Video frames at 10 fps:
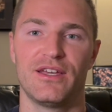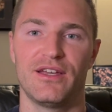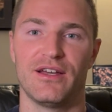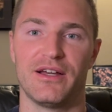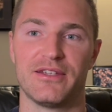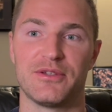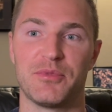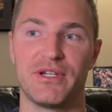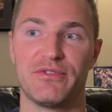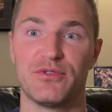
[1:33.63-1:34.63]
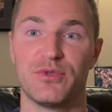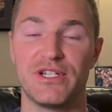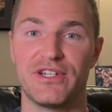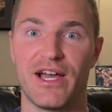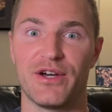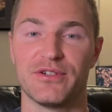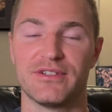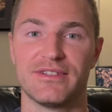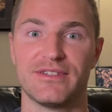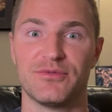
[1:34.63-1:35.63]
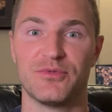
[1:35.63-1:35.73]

Uh, someone even reached out